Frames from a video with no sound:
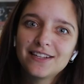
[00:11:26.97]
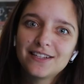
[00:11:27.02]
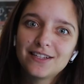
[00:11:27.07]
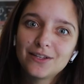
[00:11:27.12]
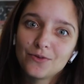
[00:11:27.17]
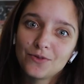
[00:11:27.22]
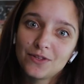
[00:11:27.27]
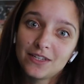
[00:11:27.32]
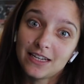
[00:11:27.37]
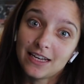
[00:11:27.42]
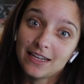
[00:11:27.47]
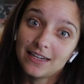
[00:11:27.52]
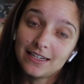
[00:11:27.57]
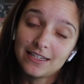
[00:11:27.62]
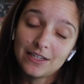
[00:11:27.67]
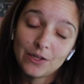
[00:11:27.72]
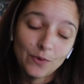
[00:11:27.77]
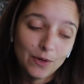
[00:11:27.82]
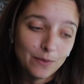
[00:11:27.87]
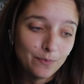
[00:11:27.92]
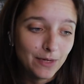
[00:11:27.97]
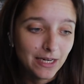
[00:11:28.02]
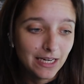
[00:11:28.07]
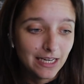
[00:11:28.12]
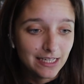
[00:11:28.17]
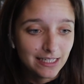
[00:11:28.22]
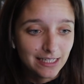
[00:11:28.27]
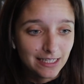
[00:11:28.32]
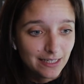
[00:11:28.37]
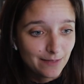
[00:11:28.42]
associated to it
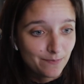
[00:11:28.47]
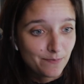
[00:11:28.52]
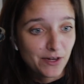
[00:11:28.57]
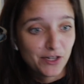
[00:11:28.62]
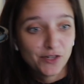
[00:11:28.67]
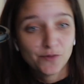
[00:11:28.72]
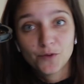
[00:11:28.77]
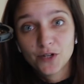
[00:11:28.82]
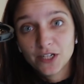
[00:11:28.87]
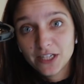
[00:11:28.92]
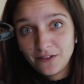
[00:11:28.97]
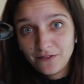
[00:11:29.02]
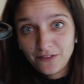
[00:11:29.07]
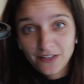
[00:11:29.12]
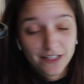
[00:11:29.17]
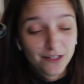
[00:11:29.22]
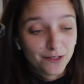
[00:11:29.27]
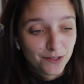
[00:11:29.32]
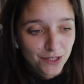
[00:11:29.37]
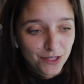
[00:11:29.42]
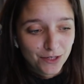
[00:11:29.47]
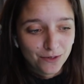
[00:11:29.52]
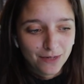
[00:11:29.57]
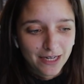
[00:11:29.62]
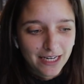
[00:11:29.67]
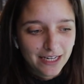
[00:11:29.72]
because it's much more difficult to